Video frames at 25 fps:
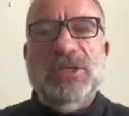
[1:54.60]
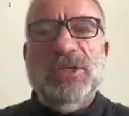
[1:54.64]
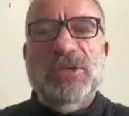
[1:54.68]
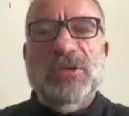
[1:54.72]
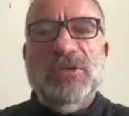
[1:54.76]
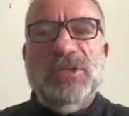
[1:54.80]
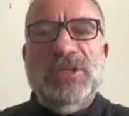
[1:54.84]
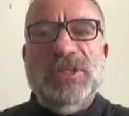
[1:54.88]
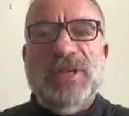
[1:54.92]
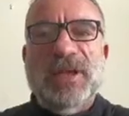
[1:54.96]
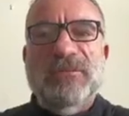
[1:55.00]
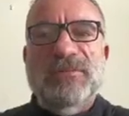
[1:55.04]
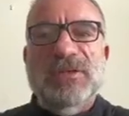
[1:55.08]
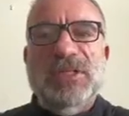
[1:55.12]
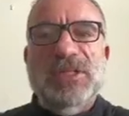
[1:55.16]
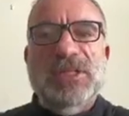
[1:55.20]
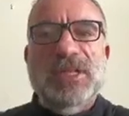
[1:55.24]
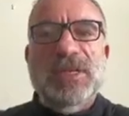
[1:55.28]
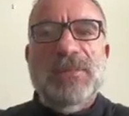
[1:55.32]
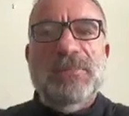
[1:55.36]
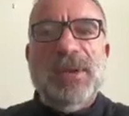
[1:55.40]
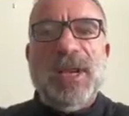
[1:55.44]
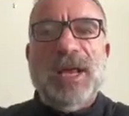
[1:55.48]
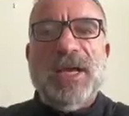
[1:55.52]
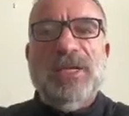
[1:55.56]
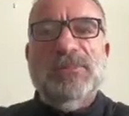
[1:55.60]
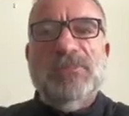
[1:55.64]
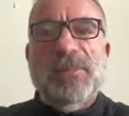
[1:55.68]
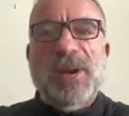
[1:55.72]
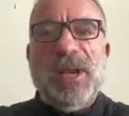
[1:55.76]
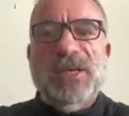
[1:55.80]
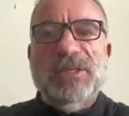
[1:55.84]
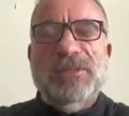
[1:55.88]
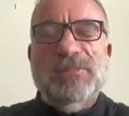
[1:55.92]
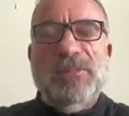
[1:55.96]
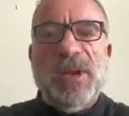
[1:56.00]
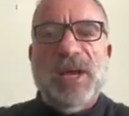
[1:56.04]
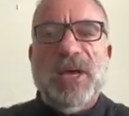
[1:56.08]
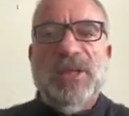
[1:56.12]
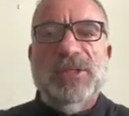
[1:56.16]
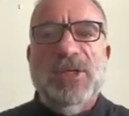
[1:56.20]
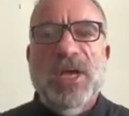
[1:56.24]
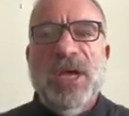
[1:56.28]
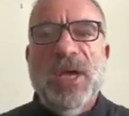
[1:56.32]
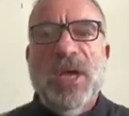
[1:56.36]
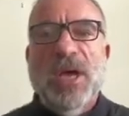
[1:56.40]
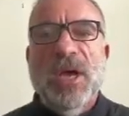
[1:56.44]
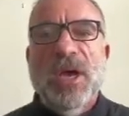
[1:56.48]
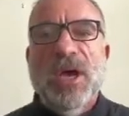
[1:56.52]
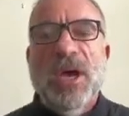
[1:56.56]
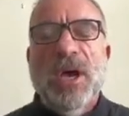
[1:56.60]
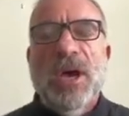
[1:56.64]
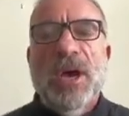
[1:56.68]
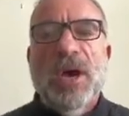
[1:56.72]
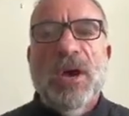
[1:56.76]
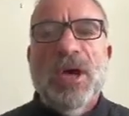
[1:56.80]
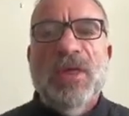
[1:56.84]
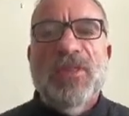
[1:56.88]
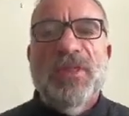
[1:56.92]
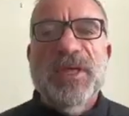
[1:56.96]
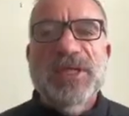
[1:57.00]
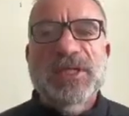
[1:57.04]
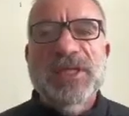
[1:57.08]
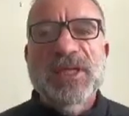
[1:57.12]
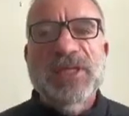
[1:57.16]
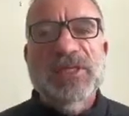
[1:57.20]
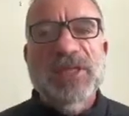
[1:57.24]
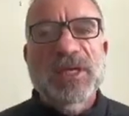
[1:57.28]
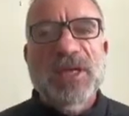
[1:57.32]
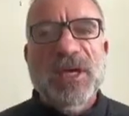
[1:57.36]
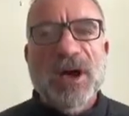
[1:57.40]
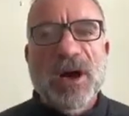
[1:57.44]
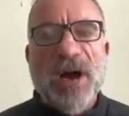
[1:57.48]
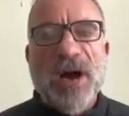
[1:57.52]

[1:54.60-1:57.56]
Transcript: to 270 plus. This is a